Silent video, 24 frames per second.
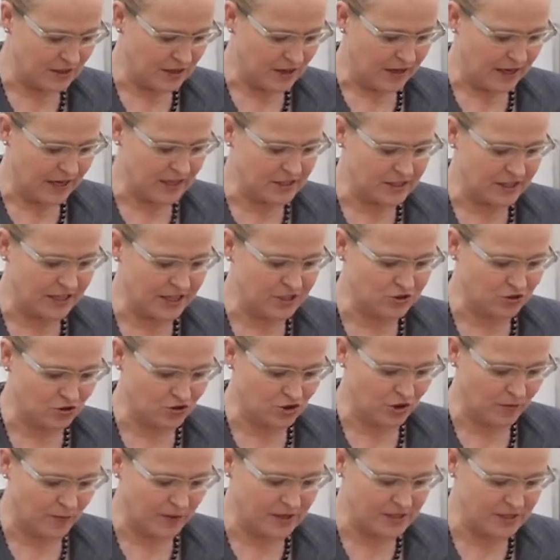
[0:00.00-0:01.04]
and
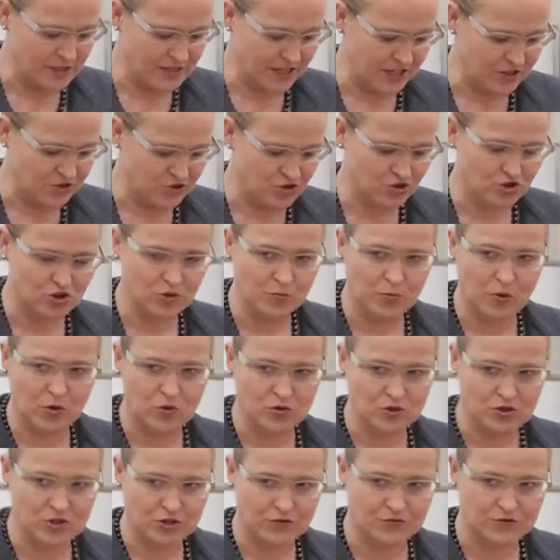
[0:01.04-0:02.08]
heteronormalization to
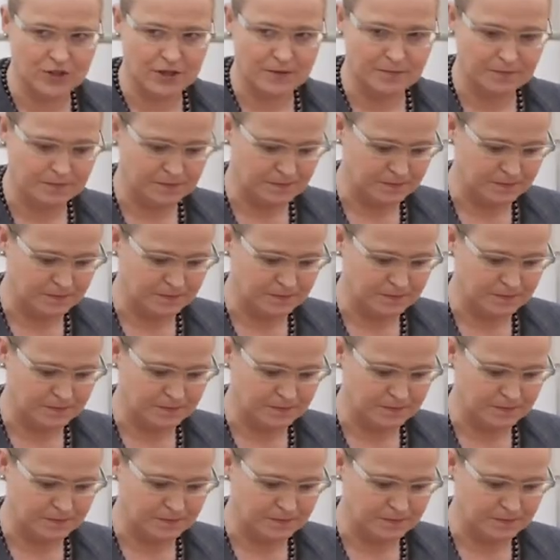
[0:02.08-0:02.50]
both of them.